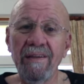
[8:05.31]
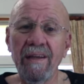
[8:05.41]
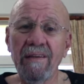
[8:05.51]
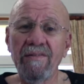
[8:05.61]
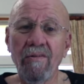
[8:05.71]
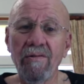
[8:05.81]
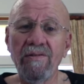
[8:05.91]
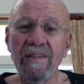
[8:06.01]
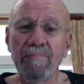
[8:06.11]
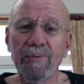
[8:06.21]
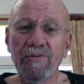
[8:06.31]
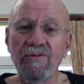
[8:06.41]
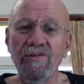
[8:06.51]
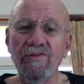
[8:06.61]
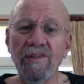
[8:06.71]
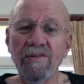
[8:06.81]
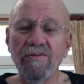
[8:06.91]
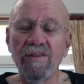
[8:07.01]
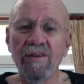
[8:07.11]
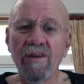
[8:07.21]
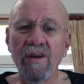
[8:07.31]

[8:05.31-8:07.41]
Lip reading: I sort of see a persistence in